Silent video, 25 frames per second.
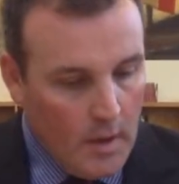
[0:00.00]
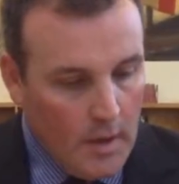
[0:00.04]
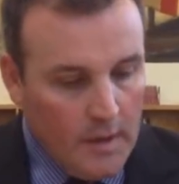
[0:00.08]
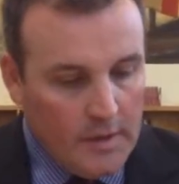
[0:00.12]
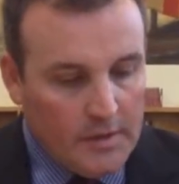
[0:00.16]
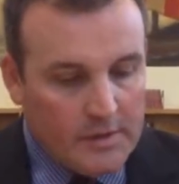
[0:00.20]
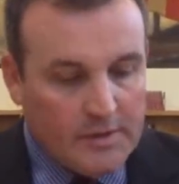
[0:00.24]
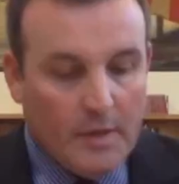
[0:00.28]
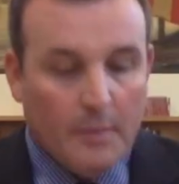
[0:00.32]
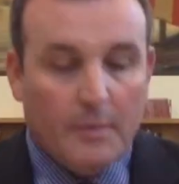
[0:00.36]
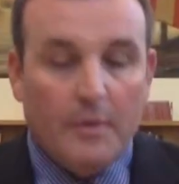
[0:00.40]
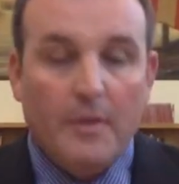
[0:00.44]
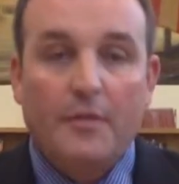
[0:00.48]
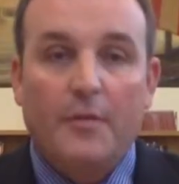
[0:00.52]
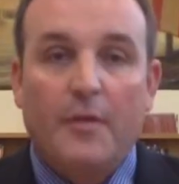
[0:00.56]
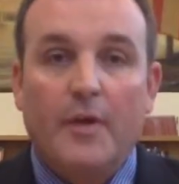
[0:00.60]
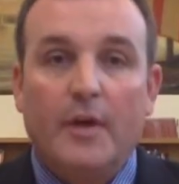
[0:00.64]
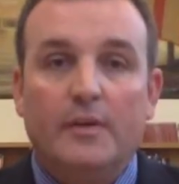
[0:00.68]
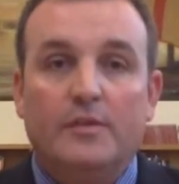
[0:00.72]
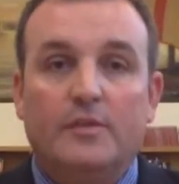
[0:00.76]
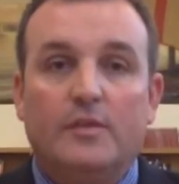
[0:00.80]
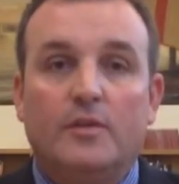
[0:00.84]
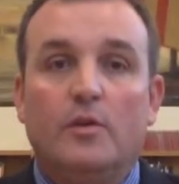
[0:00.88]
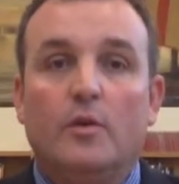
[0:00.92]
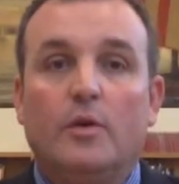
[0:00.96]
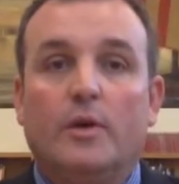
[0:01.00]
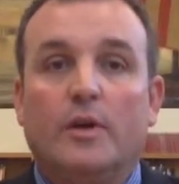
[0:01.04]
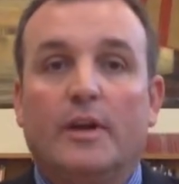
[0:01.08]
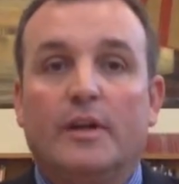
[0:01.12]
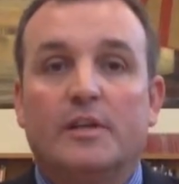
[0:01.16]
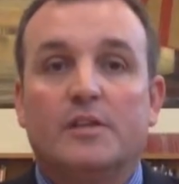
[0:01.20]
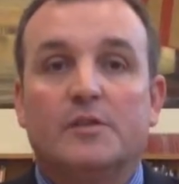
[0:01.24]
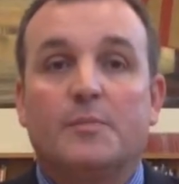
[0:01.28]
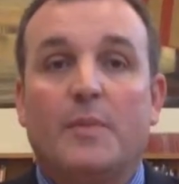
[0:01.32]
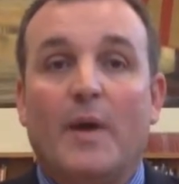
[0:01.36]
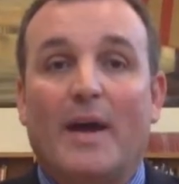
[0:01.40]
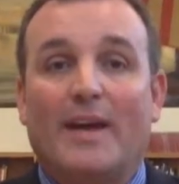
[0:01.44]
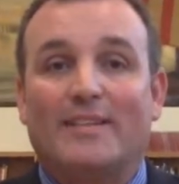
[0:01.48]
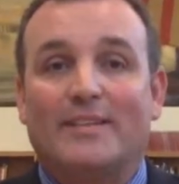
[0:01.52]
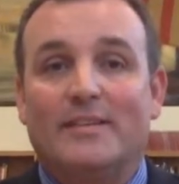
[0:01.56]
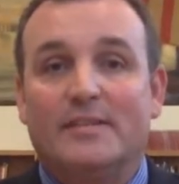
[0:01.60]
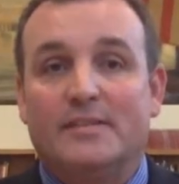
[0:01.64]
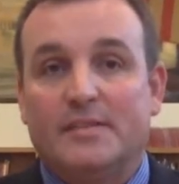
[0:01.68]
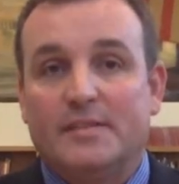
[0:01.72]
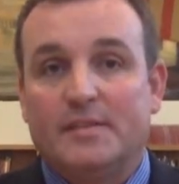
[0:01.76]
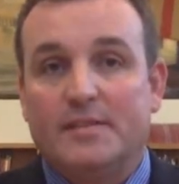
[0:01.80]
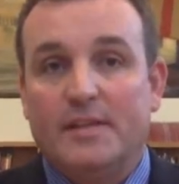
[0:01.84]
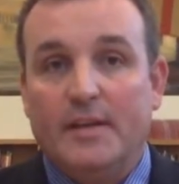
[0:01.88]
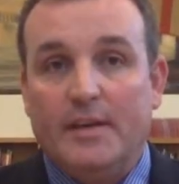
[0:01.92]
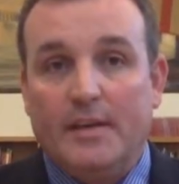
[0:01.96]
Some of the things that you can expect to
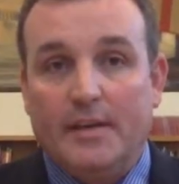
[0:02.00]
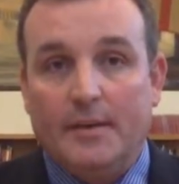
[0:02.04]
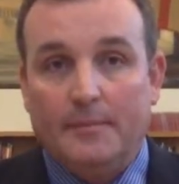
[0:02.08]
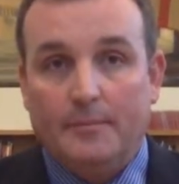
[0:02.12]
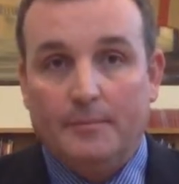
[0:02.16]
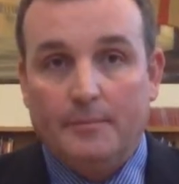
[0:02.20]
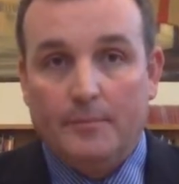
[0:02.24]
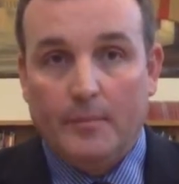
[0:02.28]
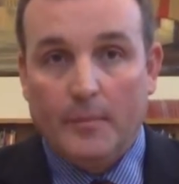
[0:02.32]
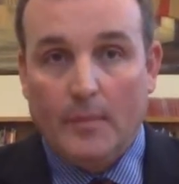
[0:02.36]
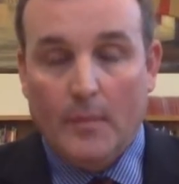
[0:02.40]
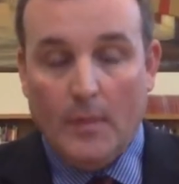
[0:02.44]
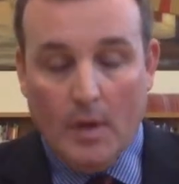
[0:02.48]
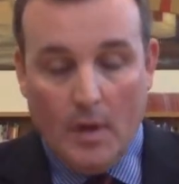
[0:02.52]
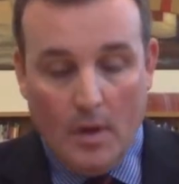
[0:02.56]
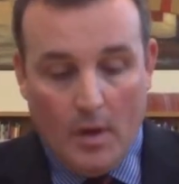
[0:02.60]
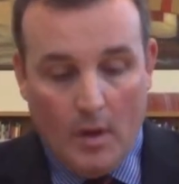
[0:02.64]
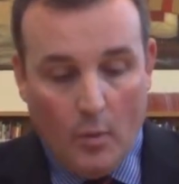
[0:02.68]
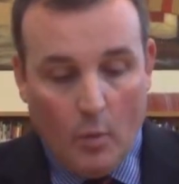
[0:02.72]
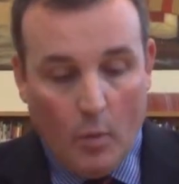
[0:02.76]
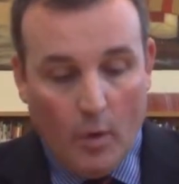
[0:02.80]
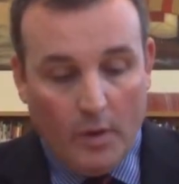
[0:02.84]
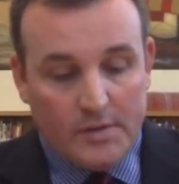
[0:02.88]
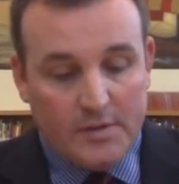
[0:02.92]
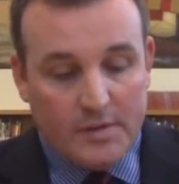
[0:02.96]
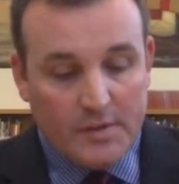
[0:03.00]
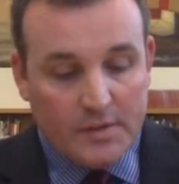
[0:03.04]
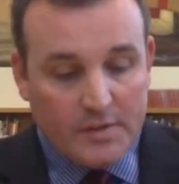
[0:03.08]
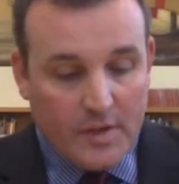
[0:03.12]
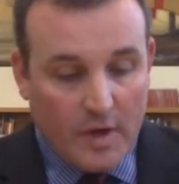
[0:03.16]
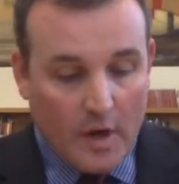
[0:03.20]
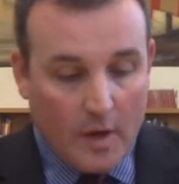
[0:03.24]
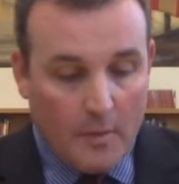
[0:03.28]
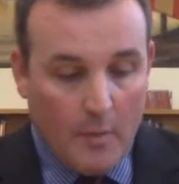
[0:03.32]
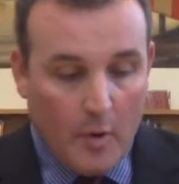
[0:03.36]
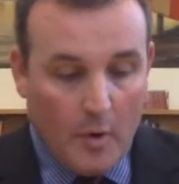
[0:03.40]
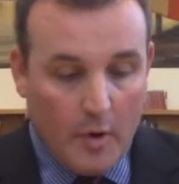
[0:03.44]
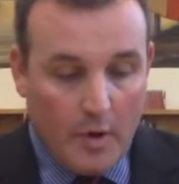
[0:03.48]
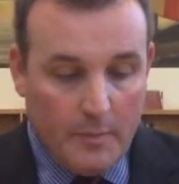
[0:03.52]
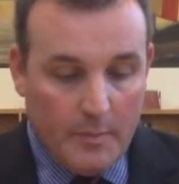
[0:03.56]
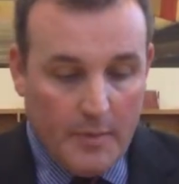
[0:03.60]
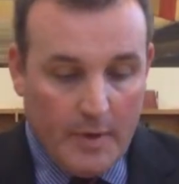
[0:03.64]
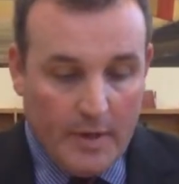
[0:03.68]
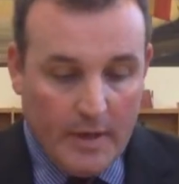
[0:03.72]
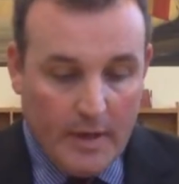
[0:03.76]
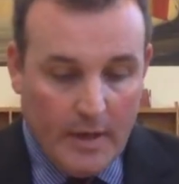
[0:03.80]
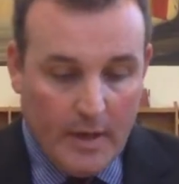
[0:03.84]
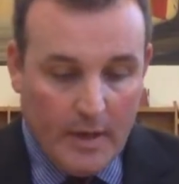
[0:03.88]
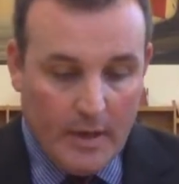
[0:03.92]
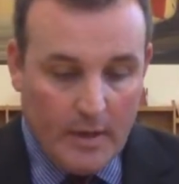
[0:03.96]
see. Once the ceremony
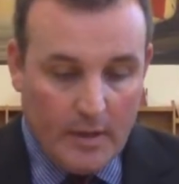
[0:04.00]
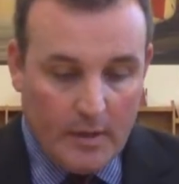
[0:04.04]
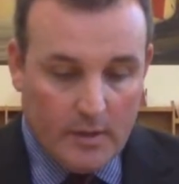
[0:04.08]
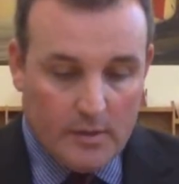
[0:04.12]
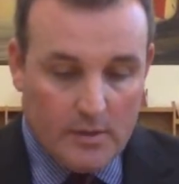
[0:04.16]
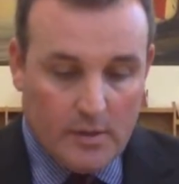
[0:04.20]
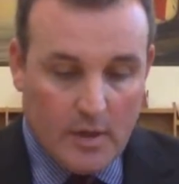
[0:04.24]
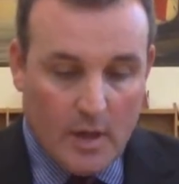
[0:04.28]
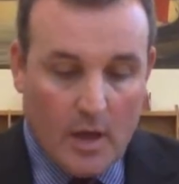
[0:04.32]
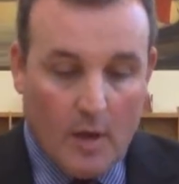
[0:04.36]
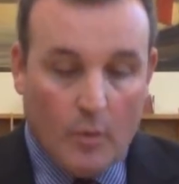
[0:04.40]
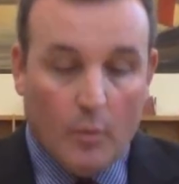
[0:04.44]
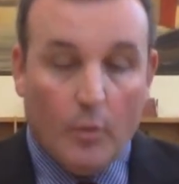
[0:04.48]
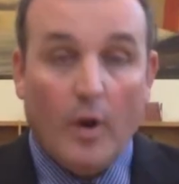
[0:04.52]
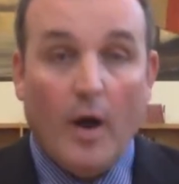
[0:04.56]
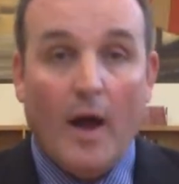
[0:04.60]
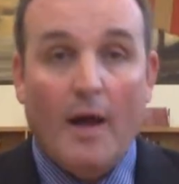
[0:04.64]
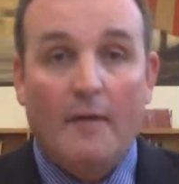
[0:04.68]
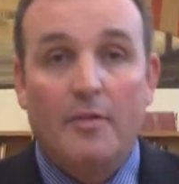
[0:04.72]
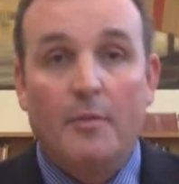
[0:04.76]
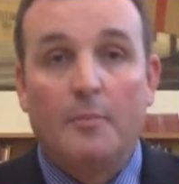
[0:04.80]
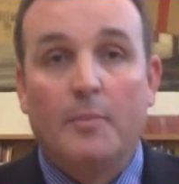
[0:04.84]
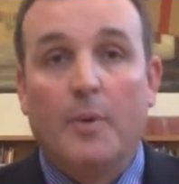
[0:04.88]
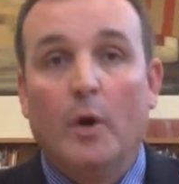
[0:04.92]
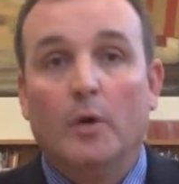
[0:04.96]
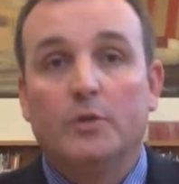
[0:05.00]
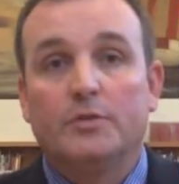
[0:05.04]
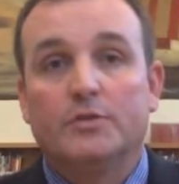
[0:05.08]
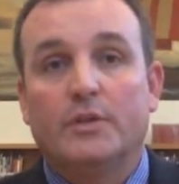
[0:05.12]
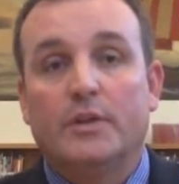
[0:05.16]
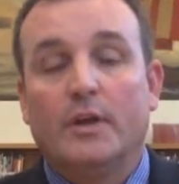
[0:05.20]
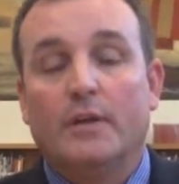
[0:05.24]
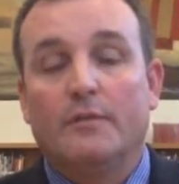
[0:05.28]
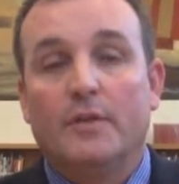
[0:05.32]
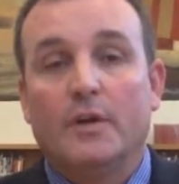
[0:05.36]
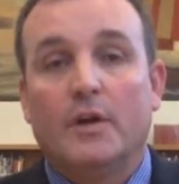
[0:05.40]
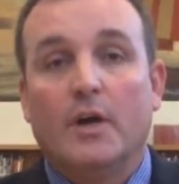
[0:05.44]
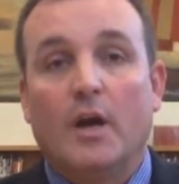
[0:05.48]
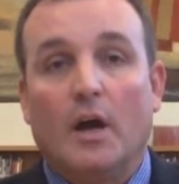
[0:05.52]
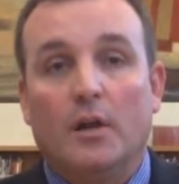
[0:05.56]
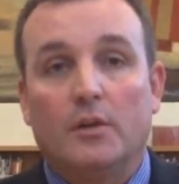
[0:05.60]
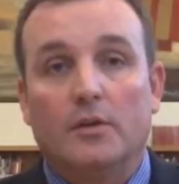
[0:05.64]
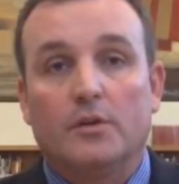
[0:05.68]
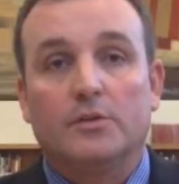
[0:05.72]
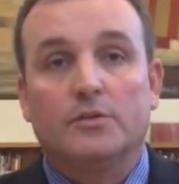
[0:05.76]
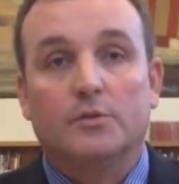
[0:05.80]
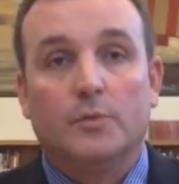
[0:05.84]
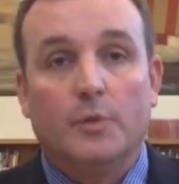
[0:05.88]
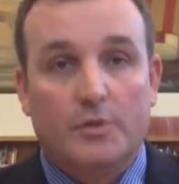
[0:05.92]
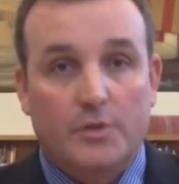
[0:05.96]
begins, we'll have the posting of the
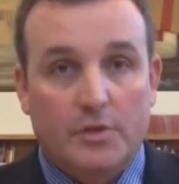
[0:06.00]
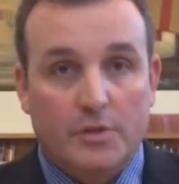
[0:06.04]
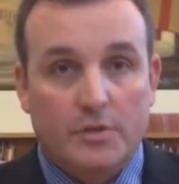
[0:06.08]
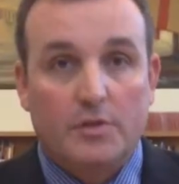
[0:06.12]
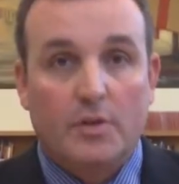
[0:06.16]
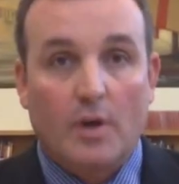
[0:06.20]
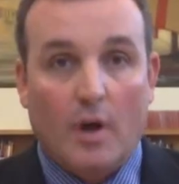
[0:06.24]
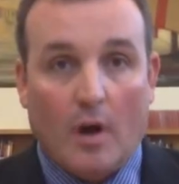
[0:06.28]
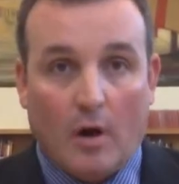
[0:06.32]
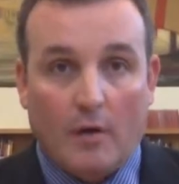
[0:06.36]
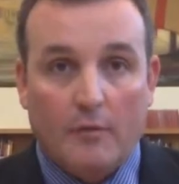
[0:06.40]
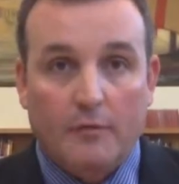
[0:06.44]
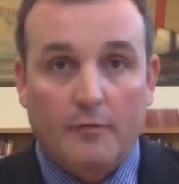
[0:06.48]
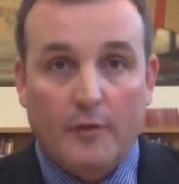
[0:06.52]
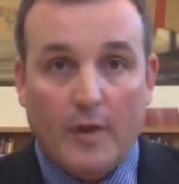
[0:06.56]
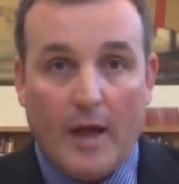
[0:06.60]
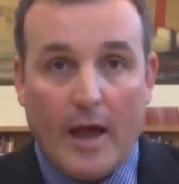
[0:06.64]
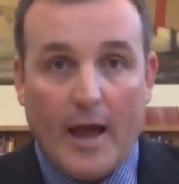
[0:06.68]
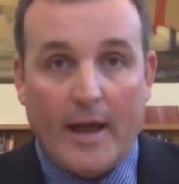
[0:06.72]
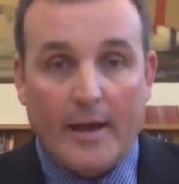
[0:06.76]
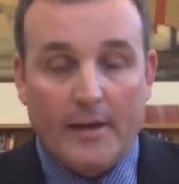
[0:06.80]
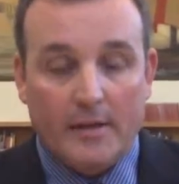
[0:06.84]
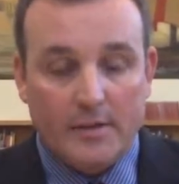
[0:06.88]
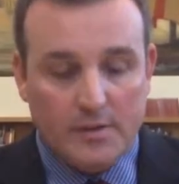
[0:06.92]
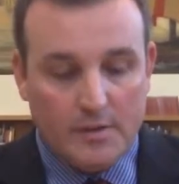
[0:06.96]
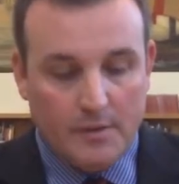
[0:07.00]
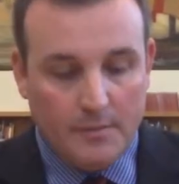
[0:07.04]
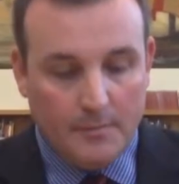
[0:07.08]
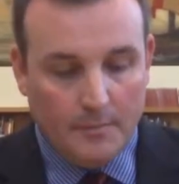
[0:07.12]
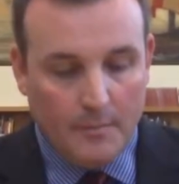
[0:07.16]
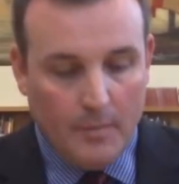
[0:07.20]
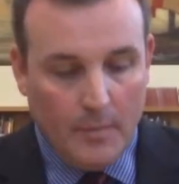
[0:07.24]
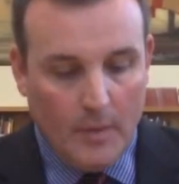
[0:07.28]
colors, which is our flags.